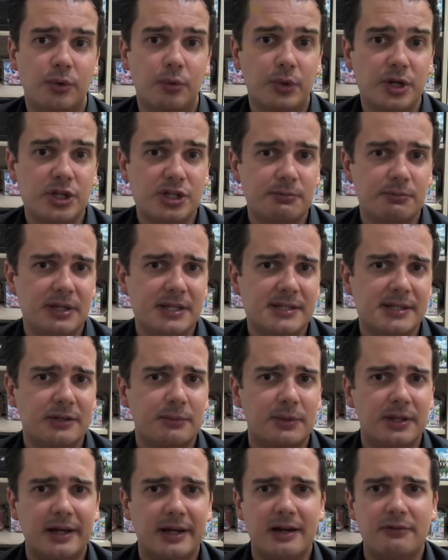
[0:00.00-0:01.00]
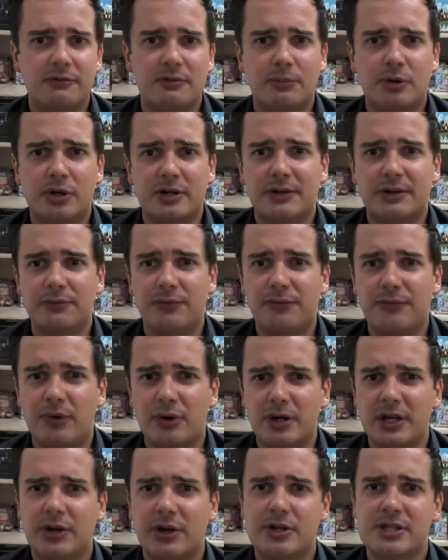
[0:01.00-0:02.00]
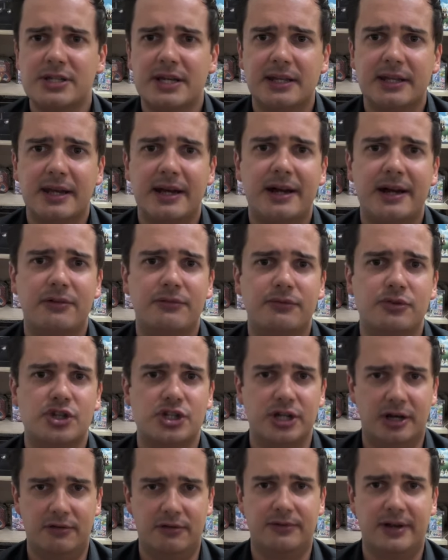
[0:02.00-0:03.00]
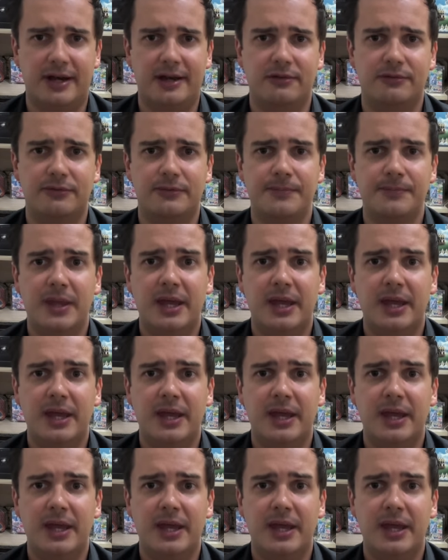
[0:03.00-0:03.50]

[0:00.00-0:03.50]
which means it will have a more than 4.5 years shelf life.